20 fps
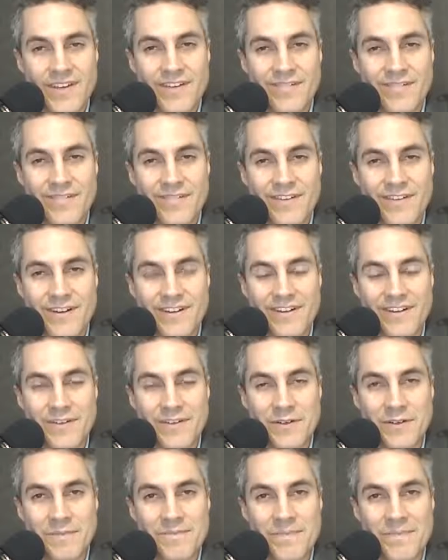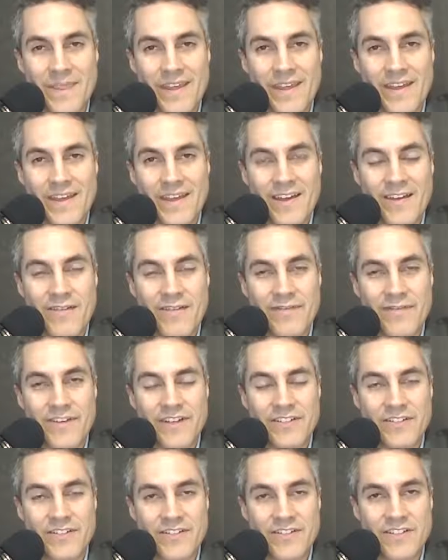Very cool.
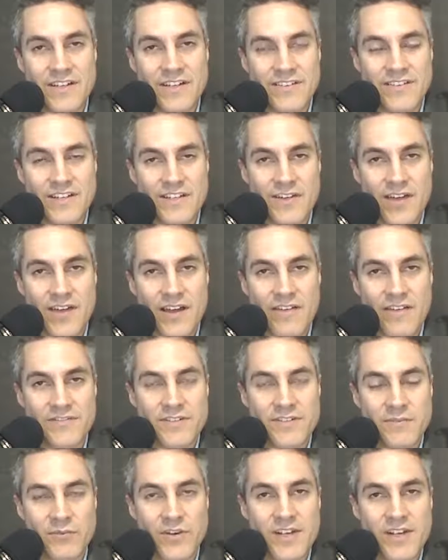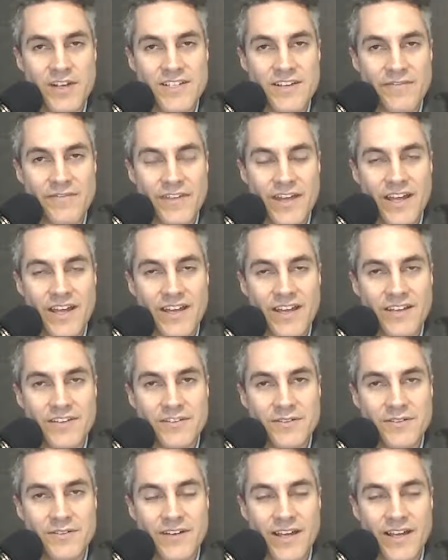Victor, sounds like you have some great stuff ahead of
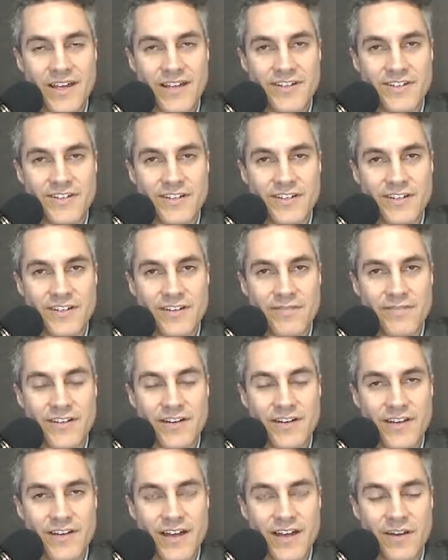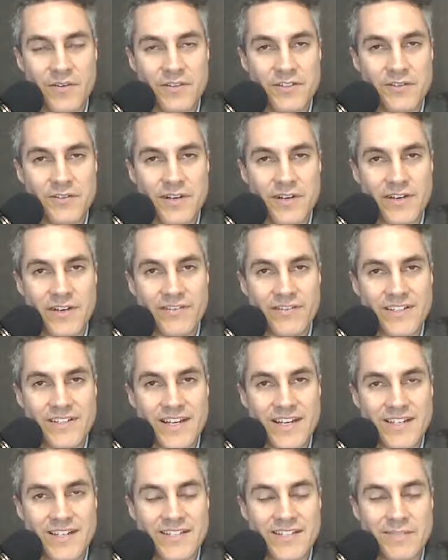you and you're going to figure it out, do whatever it
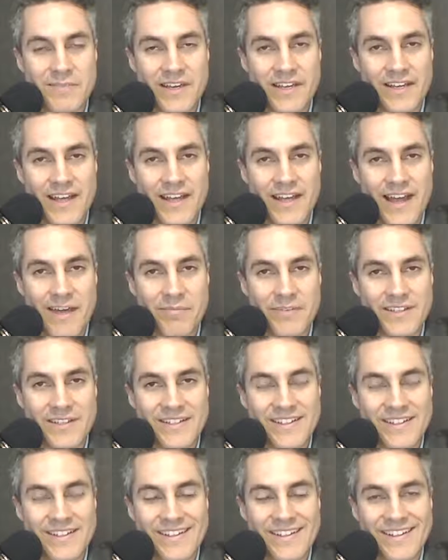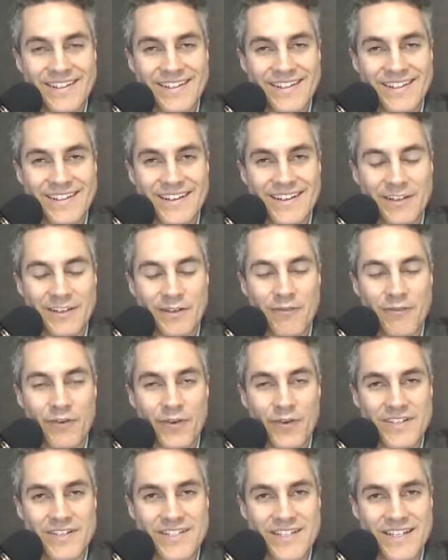takes to make it happen. I look
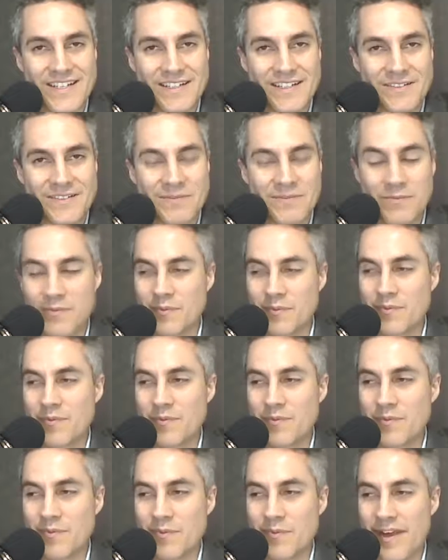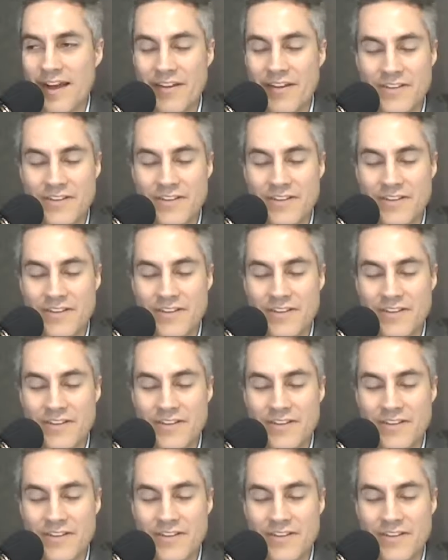forward to seeing how this